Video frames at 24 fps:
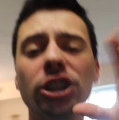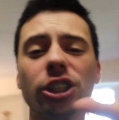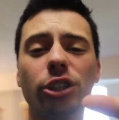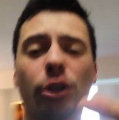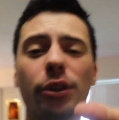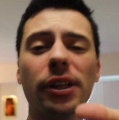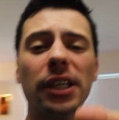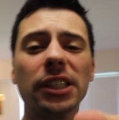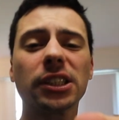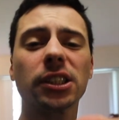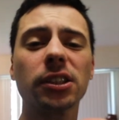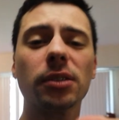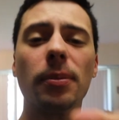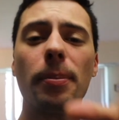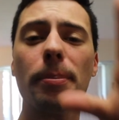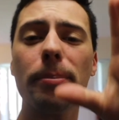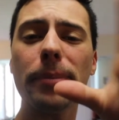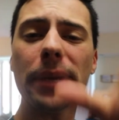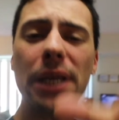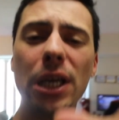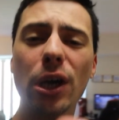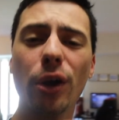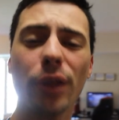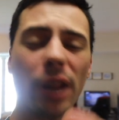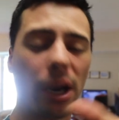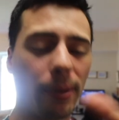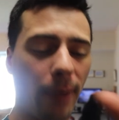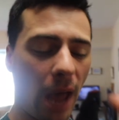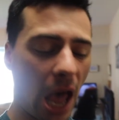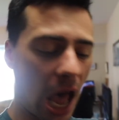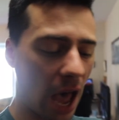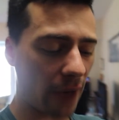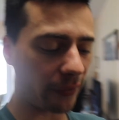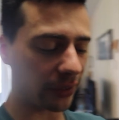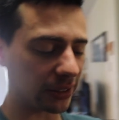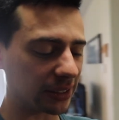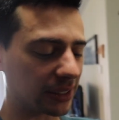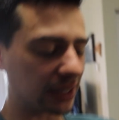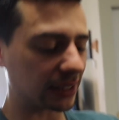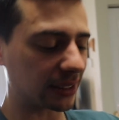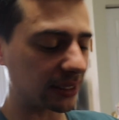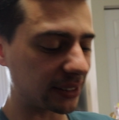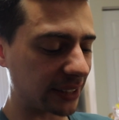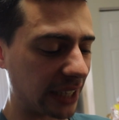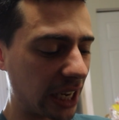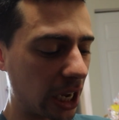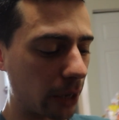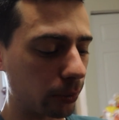So this meal that I'm having is a
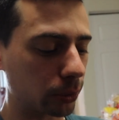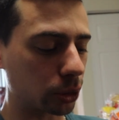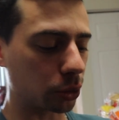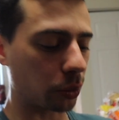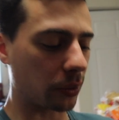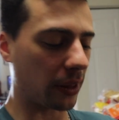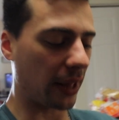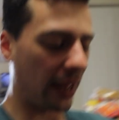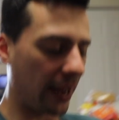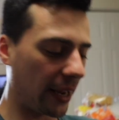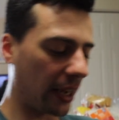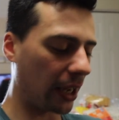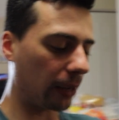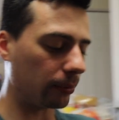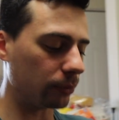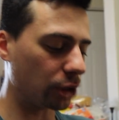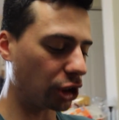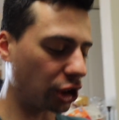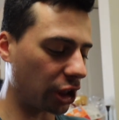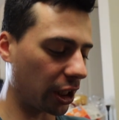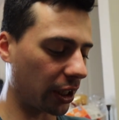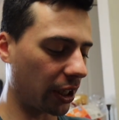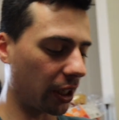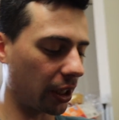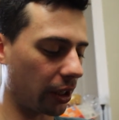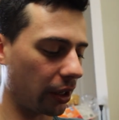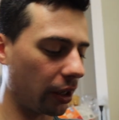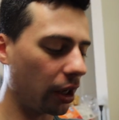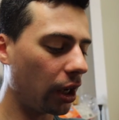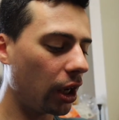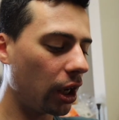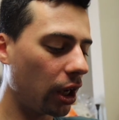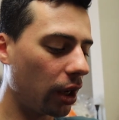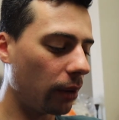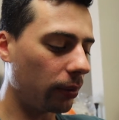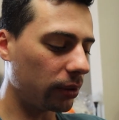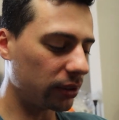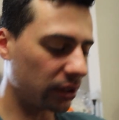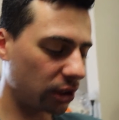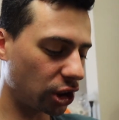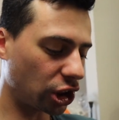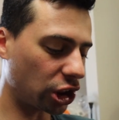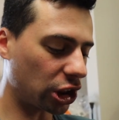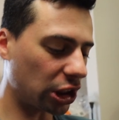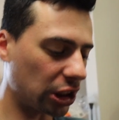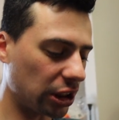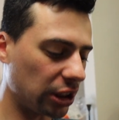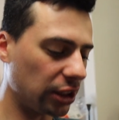sandwich with ham, chicken,
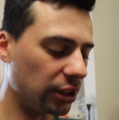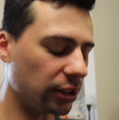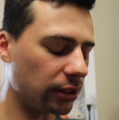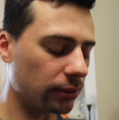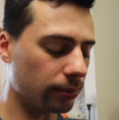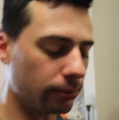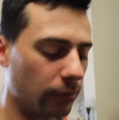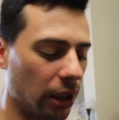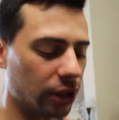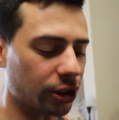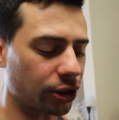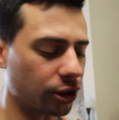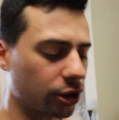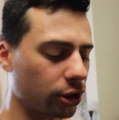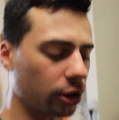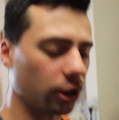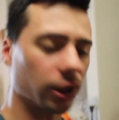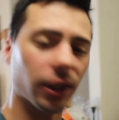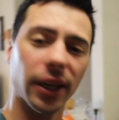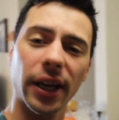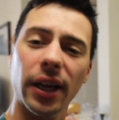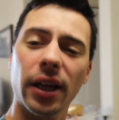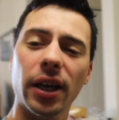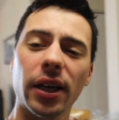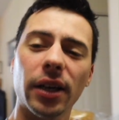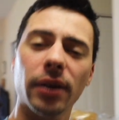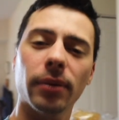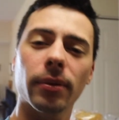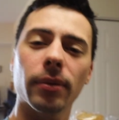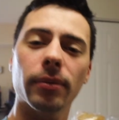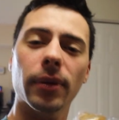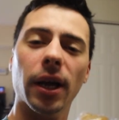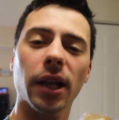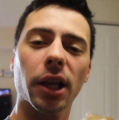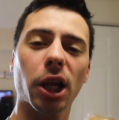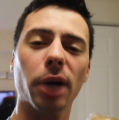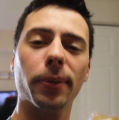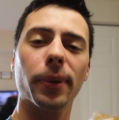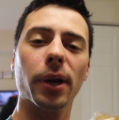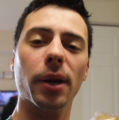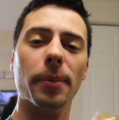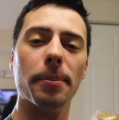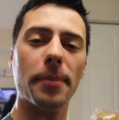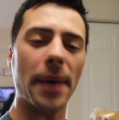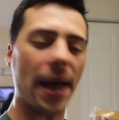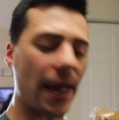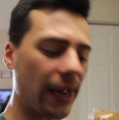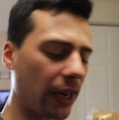cheese, mustard, a little bit of
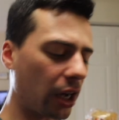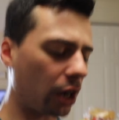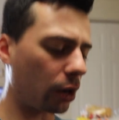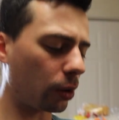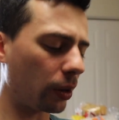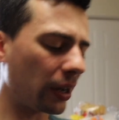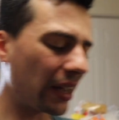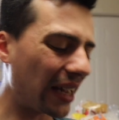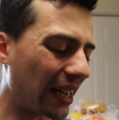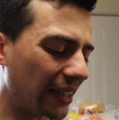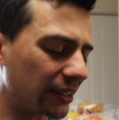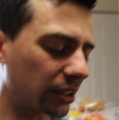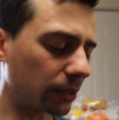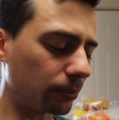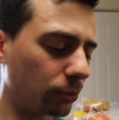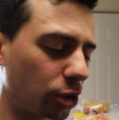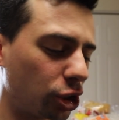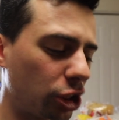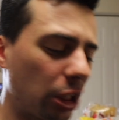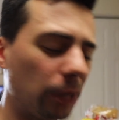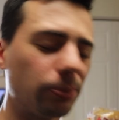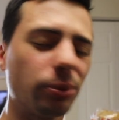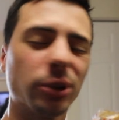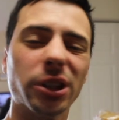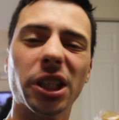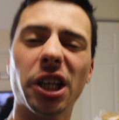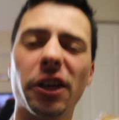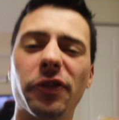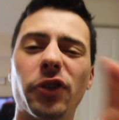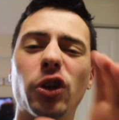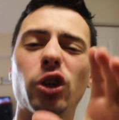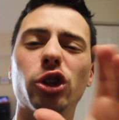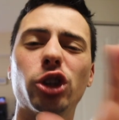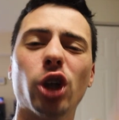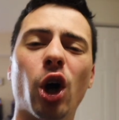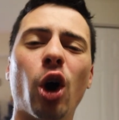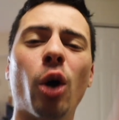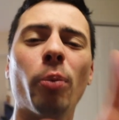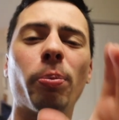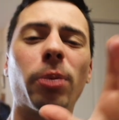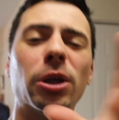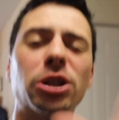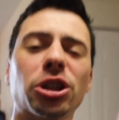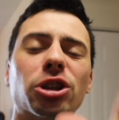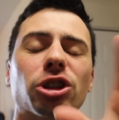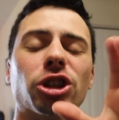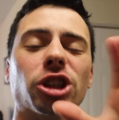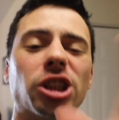mayo, and some chips. And if you don't
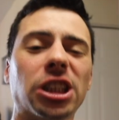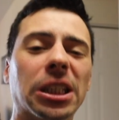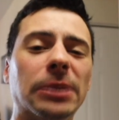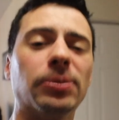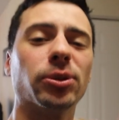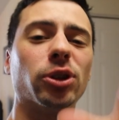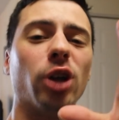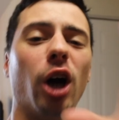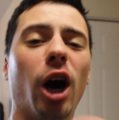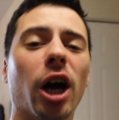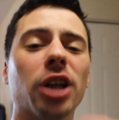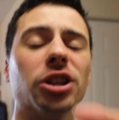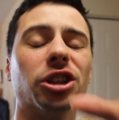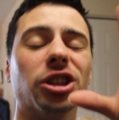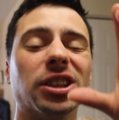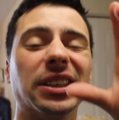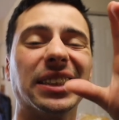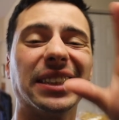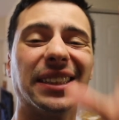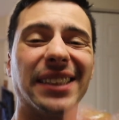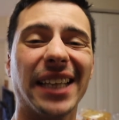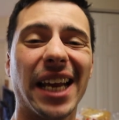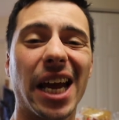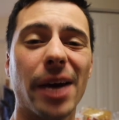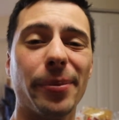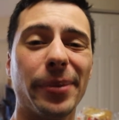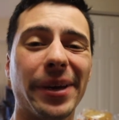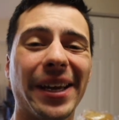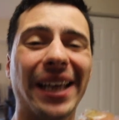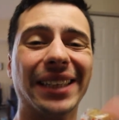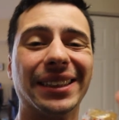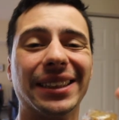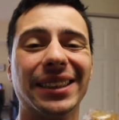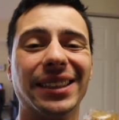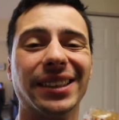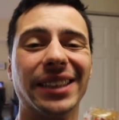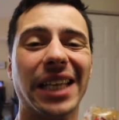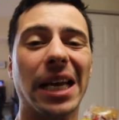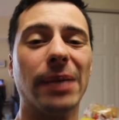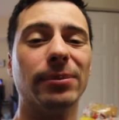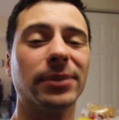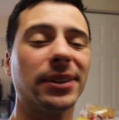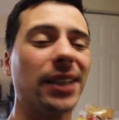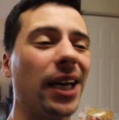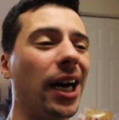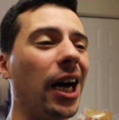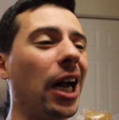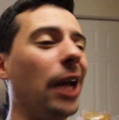put your chips on your Sammy at the same
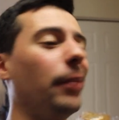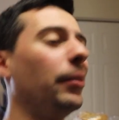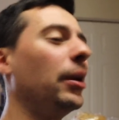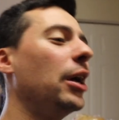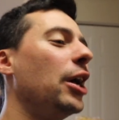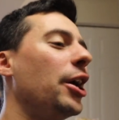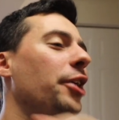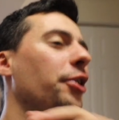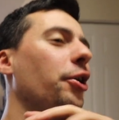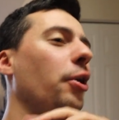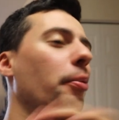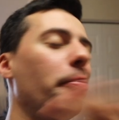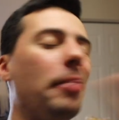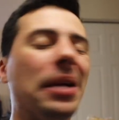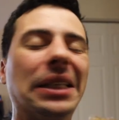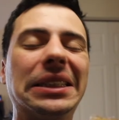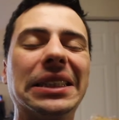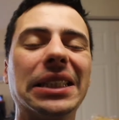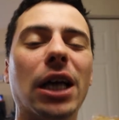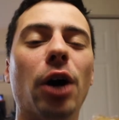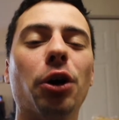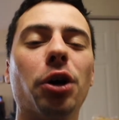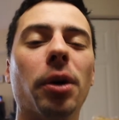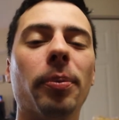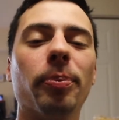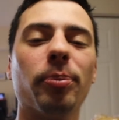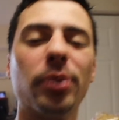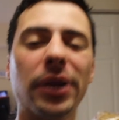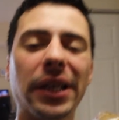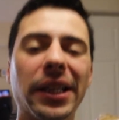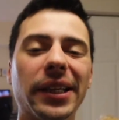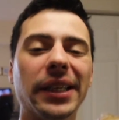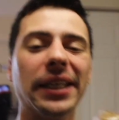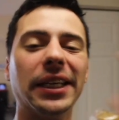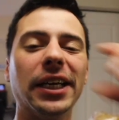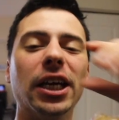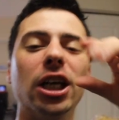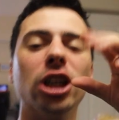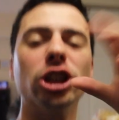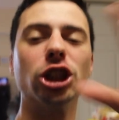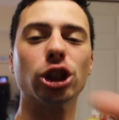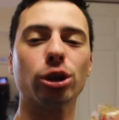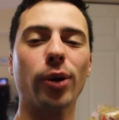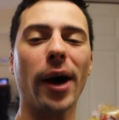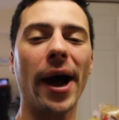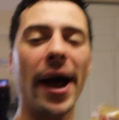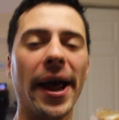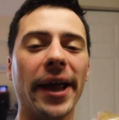time, you're missing out completely.
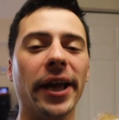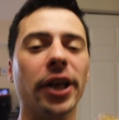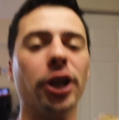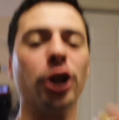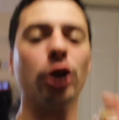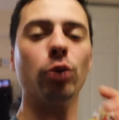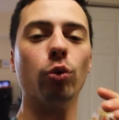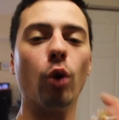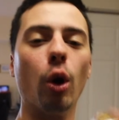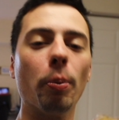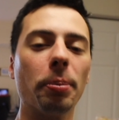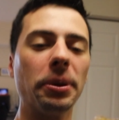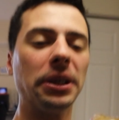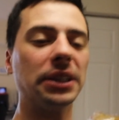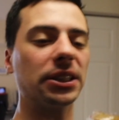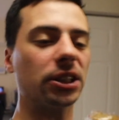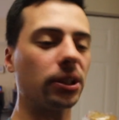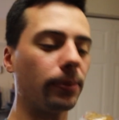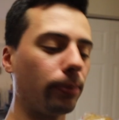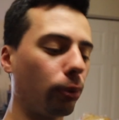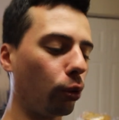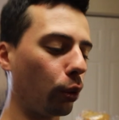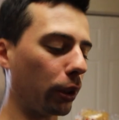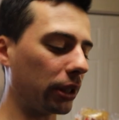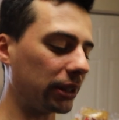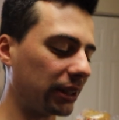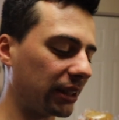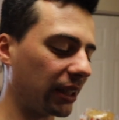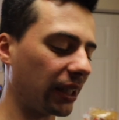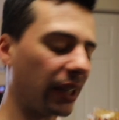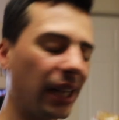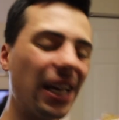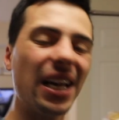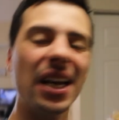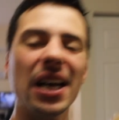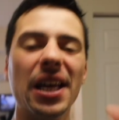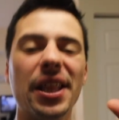Try it, you won't be disappointed.